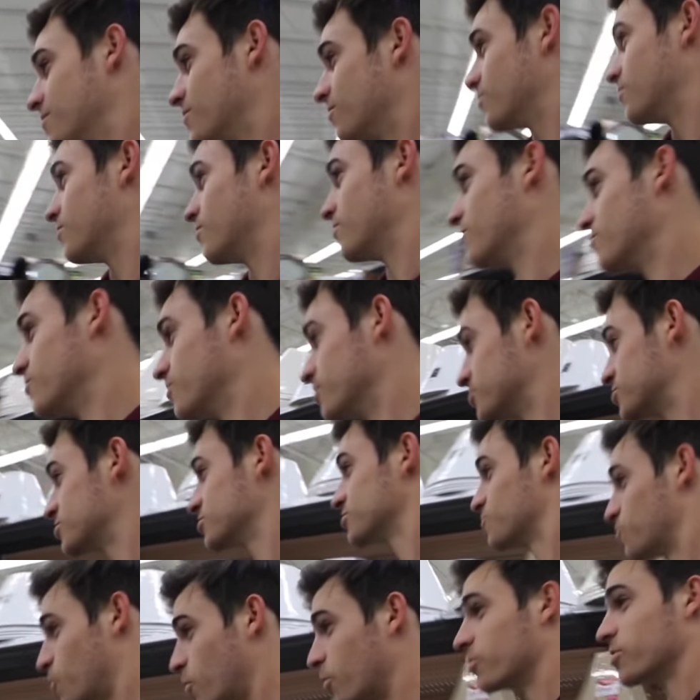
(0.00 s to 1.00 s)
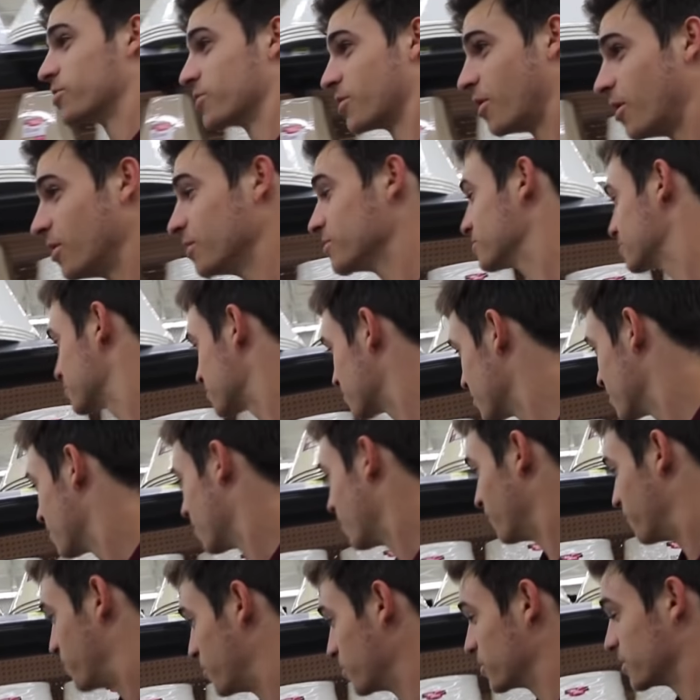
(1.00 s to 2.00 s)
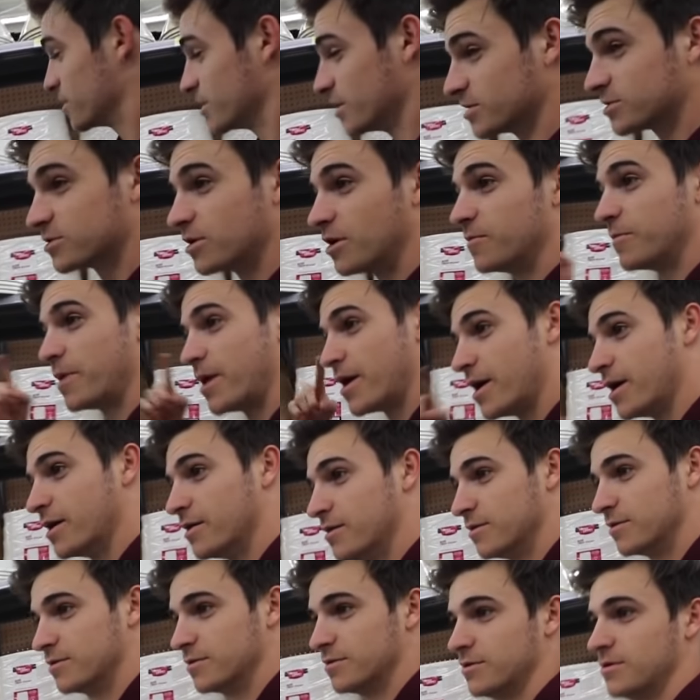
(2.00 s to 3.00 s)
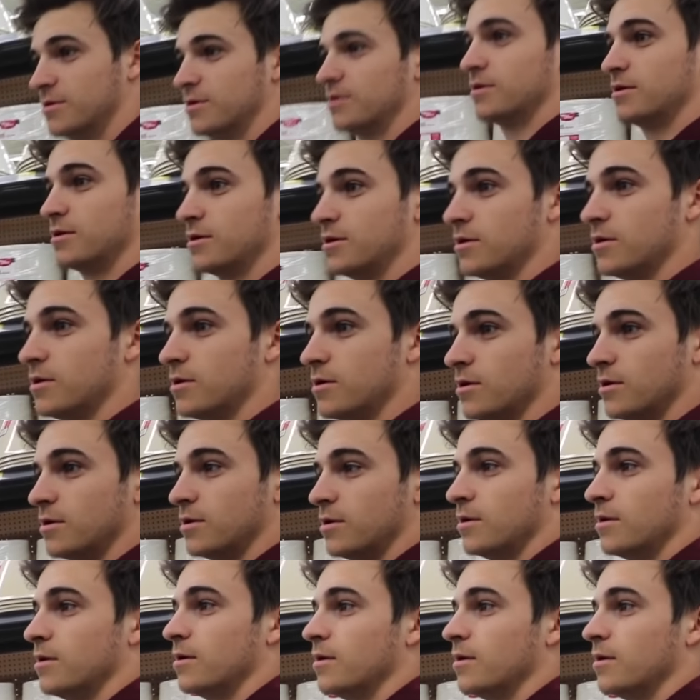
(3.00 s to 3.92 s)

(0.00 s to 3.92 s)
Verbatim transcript: this is what are the odds? Yes. Of putting this on my head. Two, just walk around the store.